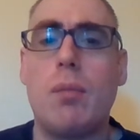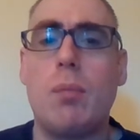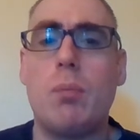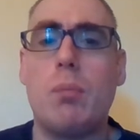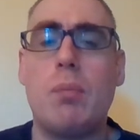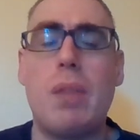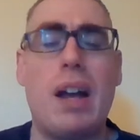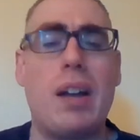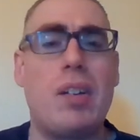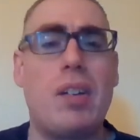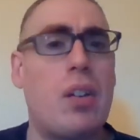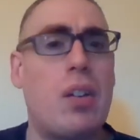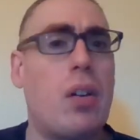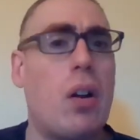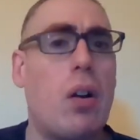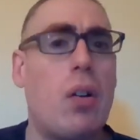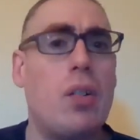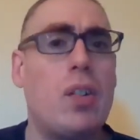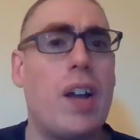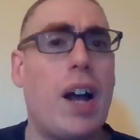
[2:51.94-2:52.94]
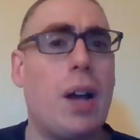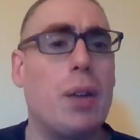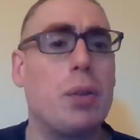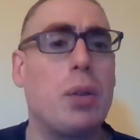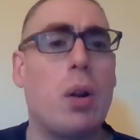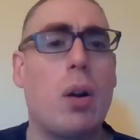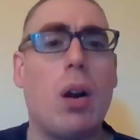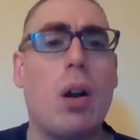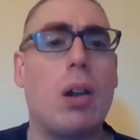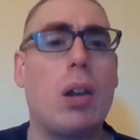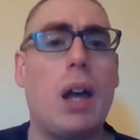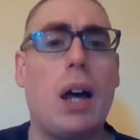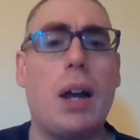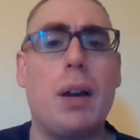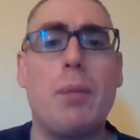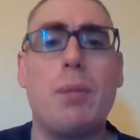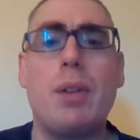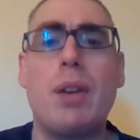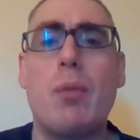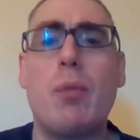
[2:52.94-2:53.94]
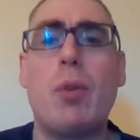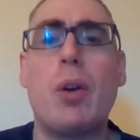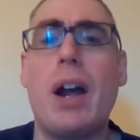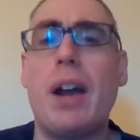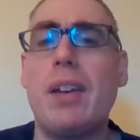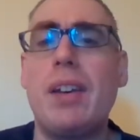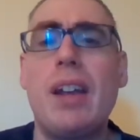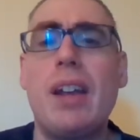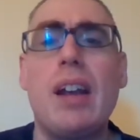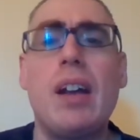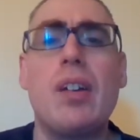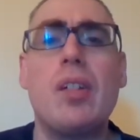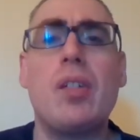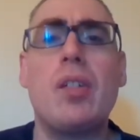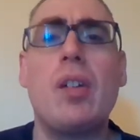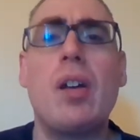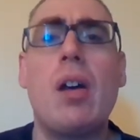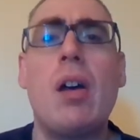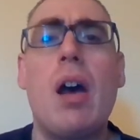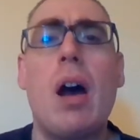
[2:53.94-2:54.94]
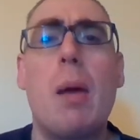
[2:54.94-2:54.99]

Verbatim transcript: As it turns out, there are a lot of different ideas